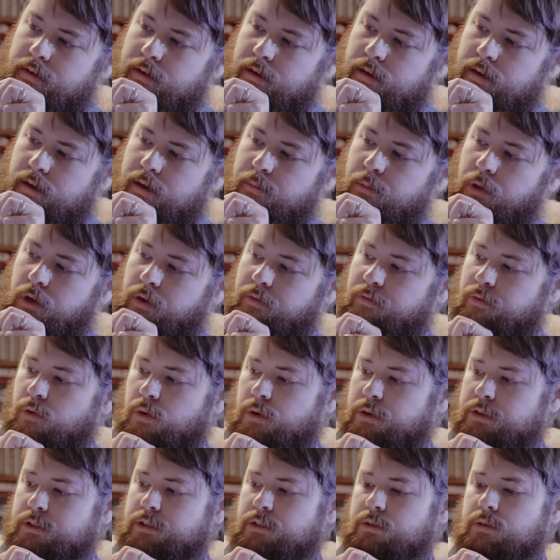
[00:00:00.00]
I'm looking
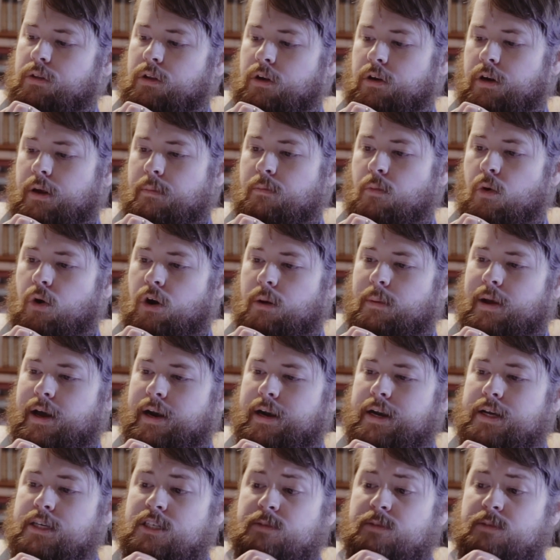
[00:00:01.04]
forward to learning more about it,